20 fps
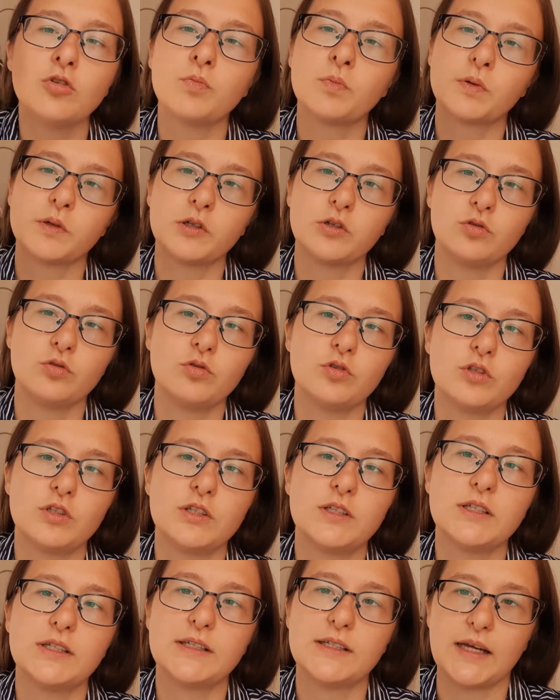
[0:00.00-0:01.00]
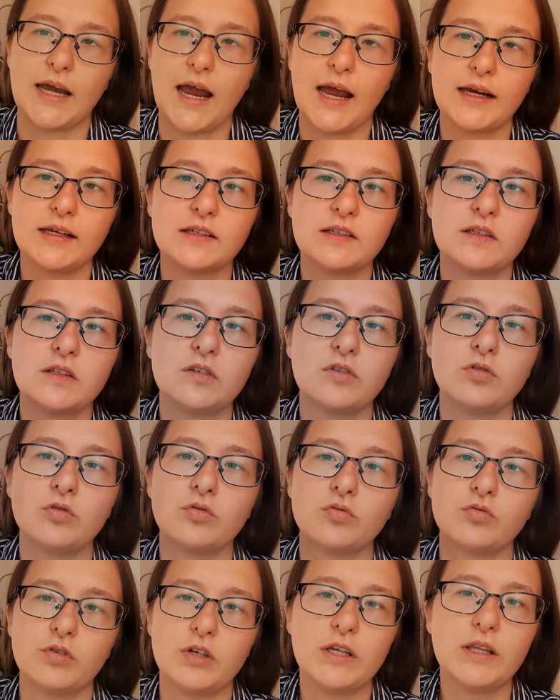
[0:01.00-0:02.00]
you produce the text,
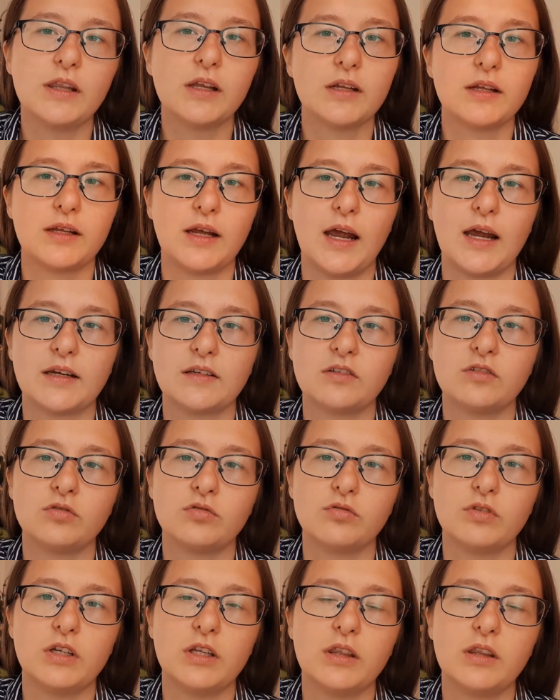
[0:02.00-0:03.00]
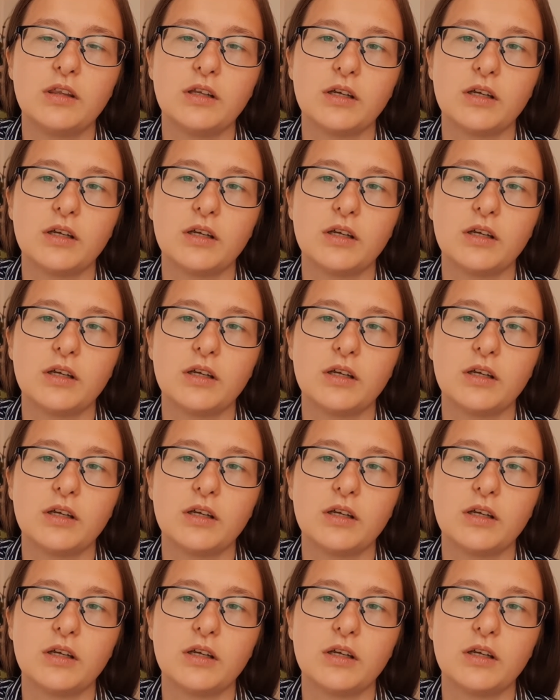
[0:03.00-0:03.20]
you read the text, you